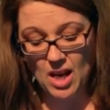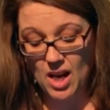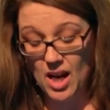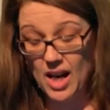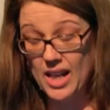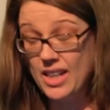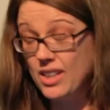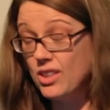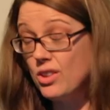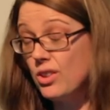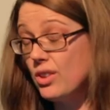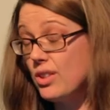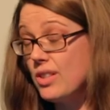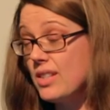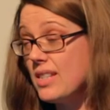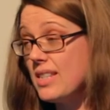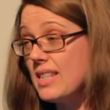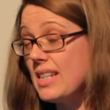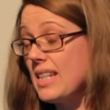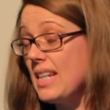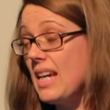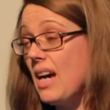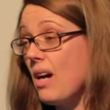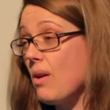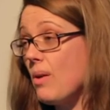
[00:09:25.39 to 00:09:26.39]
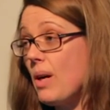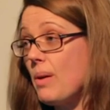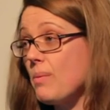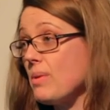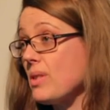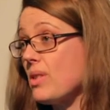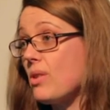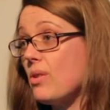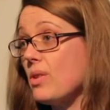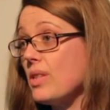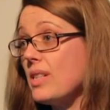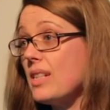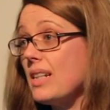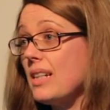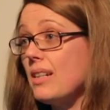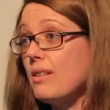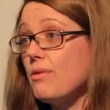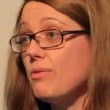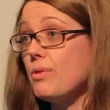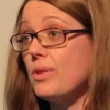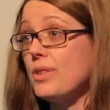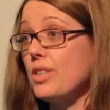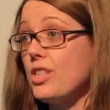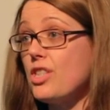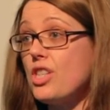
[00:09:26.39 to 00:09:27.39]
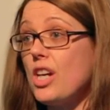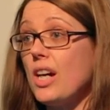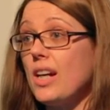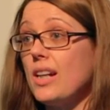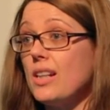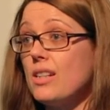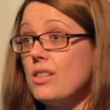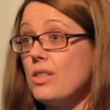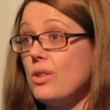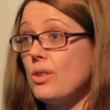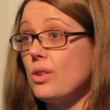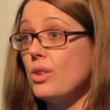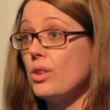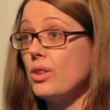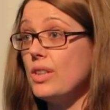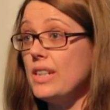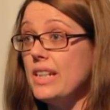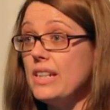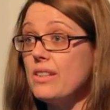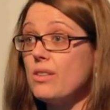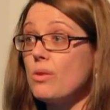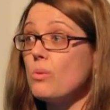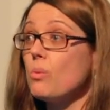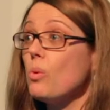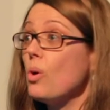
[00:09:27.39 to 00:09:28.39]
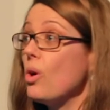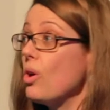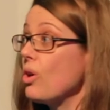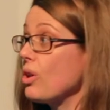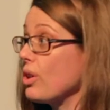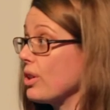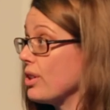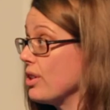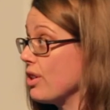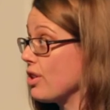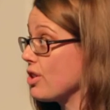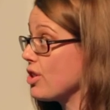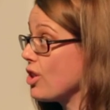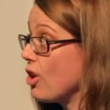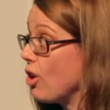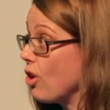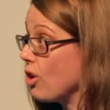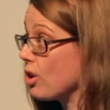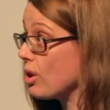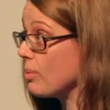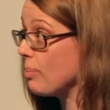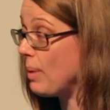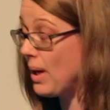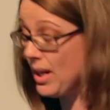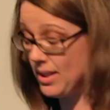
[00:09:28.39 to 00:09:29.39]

I couldn't see how I was going to live with a child who could neither walk nor talk,